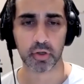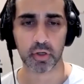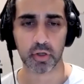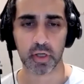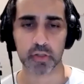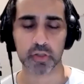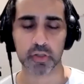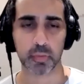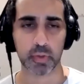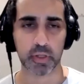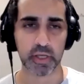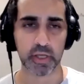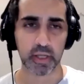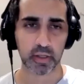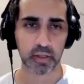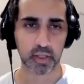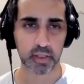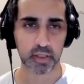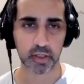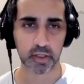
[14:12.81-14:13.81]
And so we
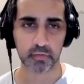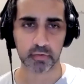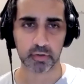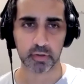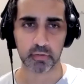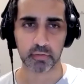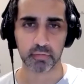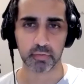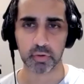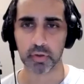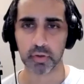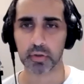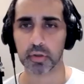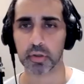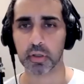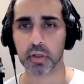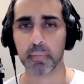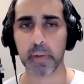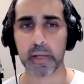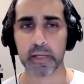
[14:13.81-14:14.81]
get like kind of a
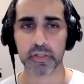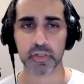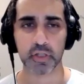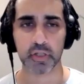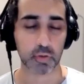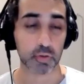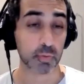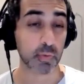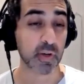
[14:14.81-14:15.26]
vertical capacity increase.